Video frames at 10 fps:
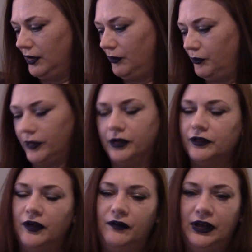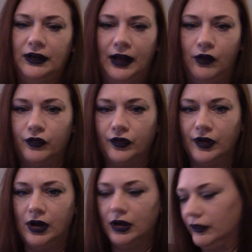productivity and
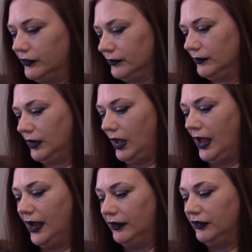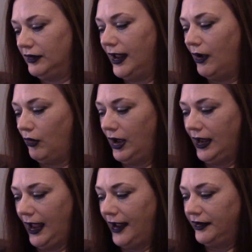exercise. And now I
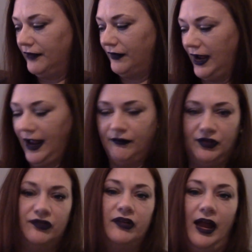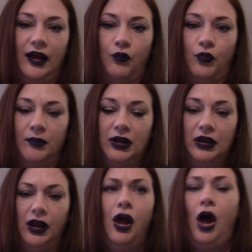add if I have a snack, what I'm
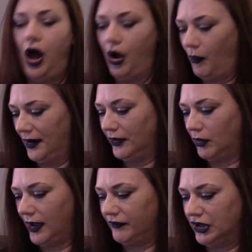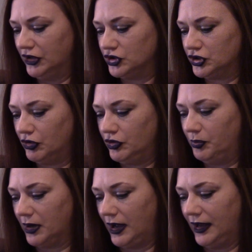eating. Oh, and I don't have any to show you,
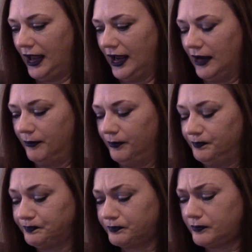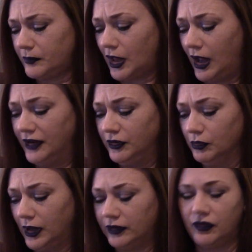but I am I do
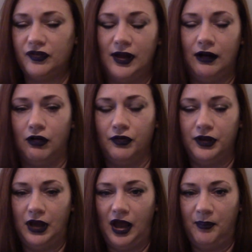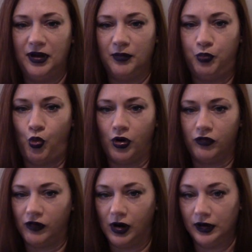like to snack on the Epic pork
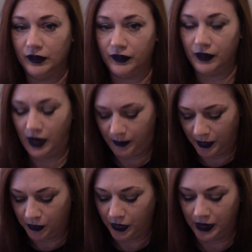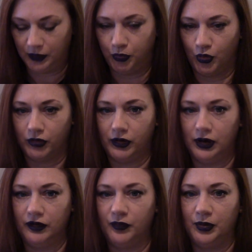rinds, Epic brand pork
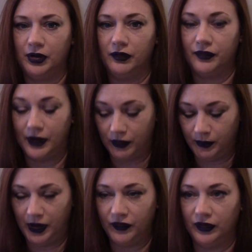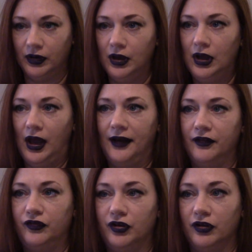rinds, because they are amazing. And
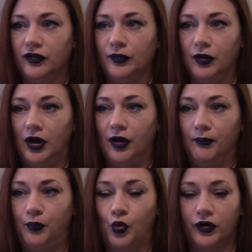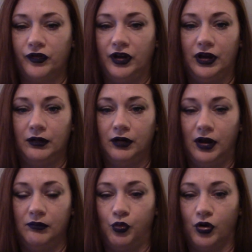it's just um, pork skin
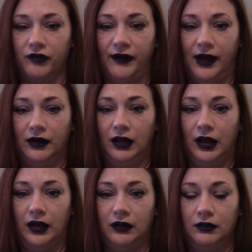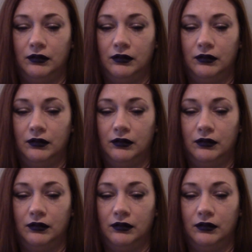and pork fat and